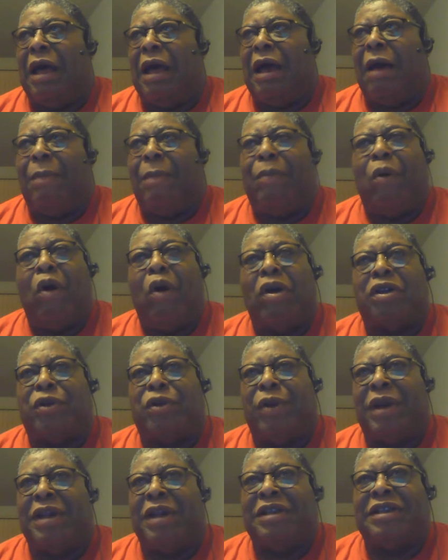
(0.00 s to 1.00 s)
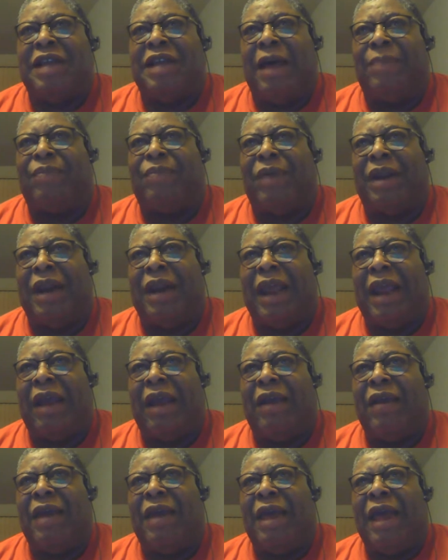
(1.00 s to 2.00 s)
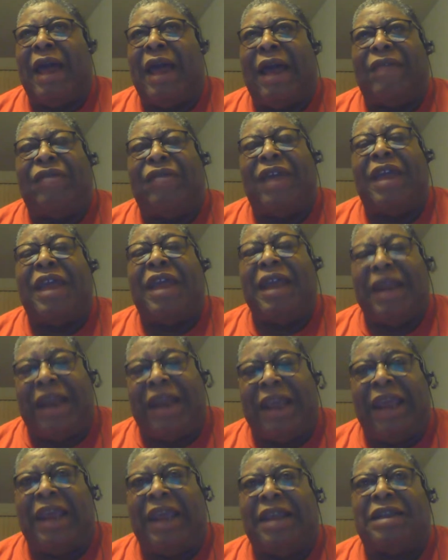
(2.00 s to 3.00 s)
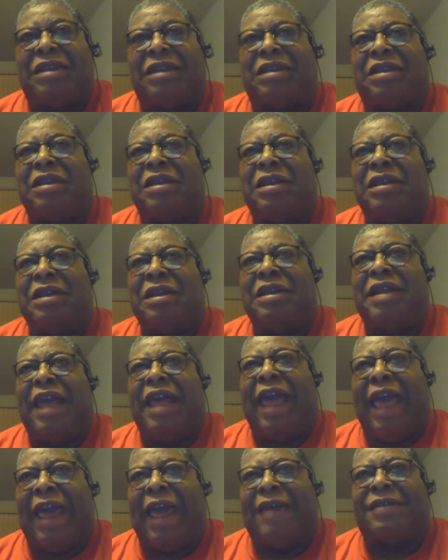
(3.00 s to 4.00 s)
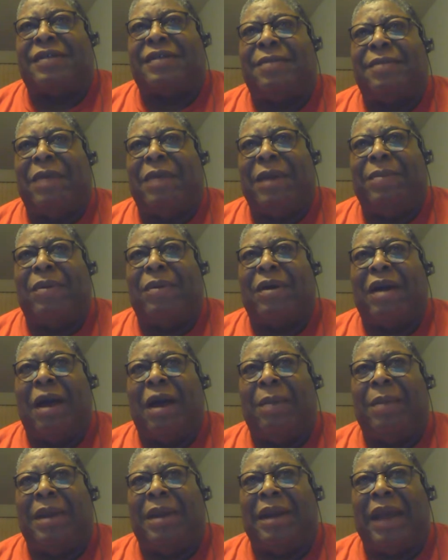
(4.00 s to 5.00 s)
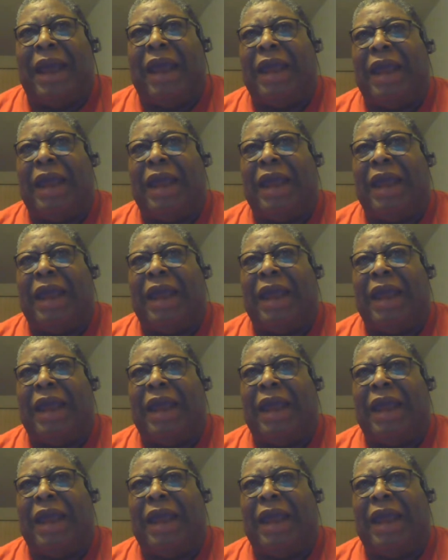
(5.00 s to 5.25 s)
portrait or something there. I think he needs to have some people come in there and